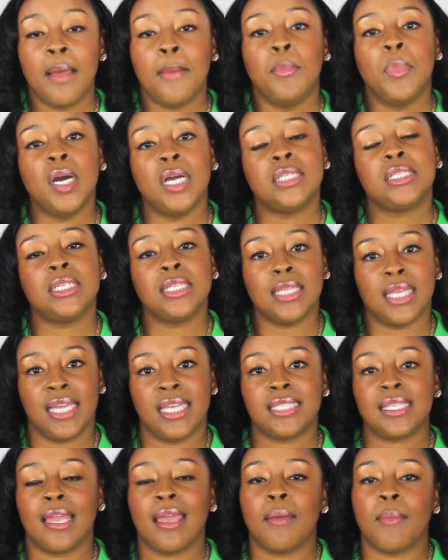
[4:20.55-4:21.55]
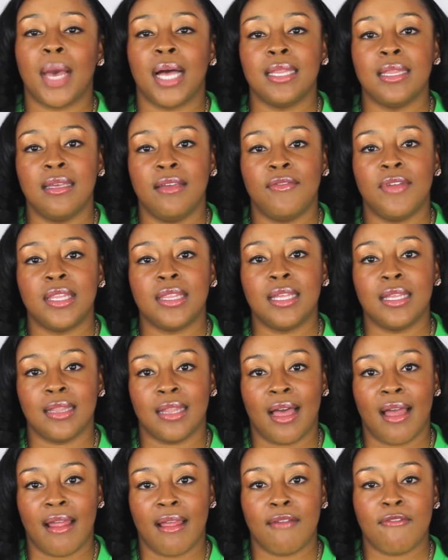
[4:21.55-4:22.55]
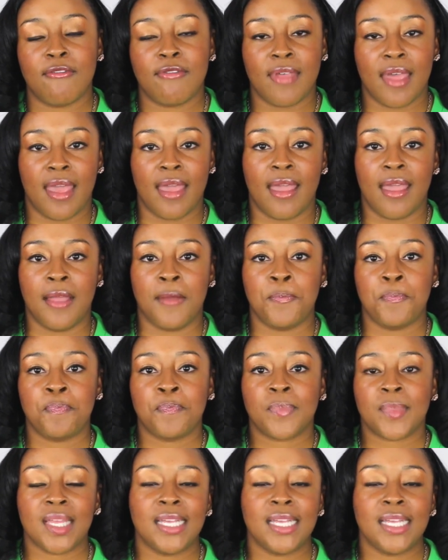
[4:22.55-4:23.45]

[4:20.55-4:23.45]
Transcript: much less am I living the life that